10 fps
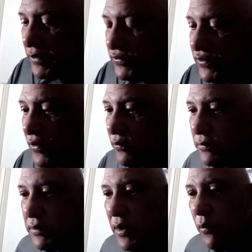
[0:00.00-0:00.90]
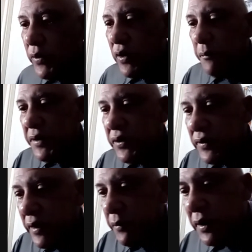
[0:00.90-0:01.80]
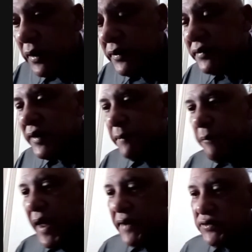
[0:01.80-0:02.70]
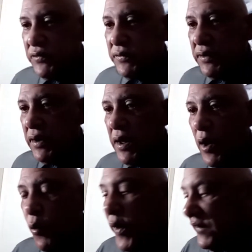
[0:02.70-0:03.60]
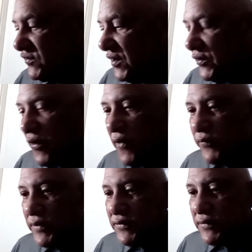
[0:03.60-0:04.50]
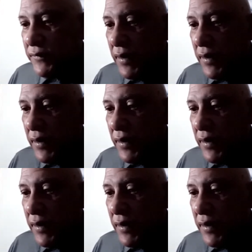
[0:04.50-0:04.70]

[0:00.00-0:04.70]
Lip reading: So we're gonna be good anyway. Let's get back to the Western Conference,